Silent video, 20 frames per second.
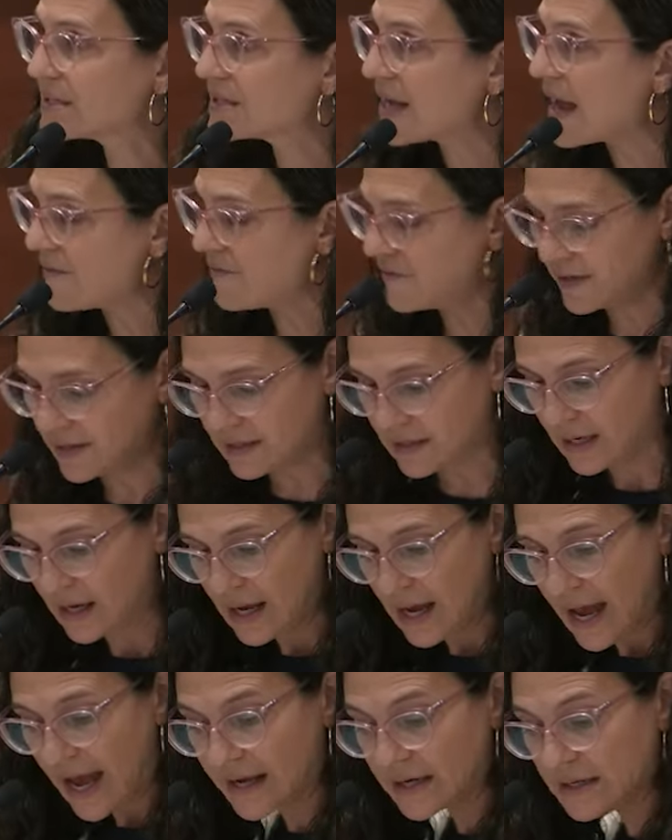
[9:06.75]
and
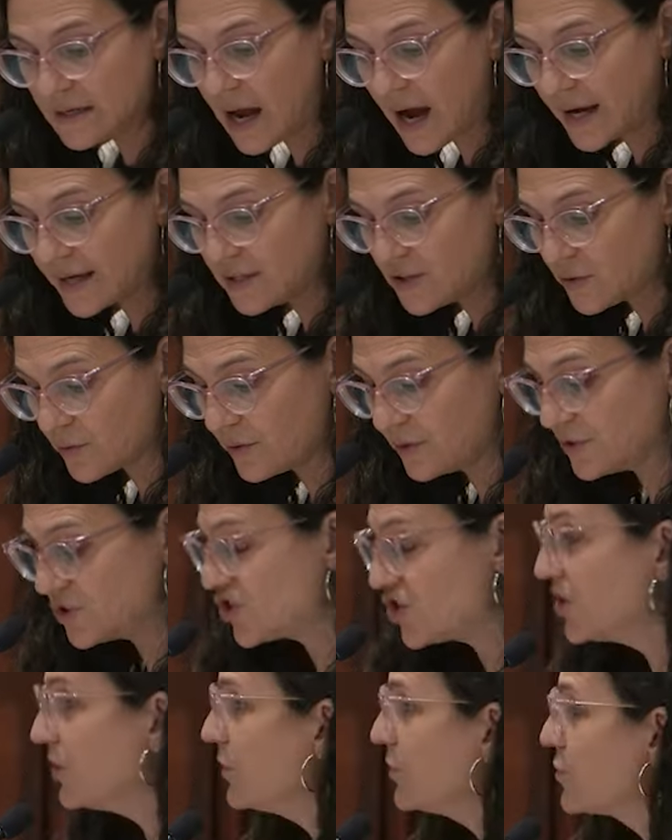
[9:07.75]
7- and
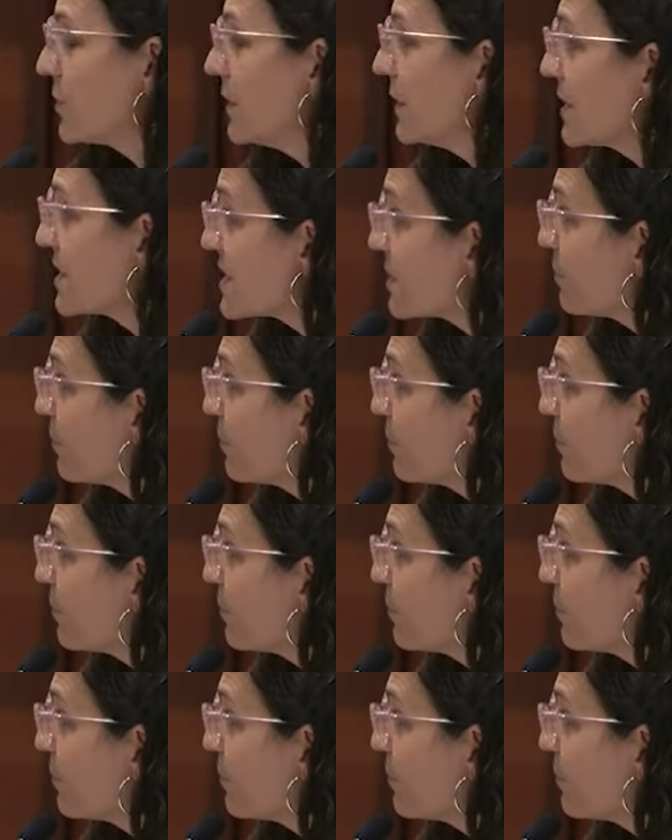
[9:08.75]
9-year-old children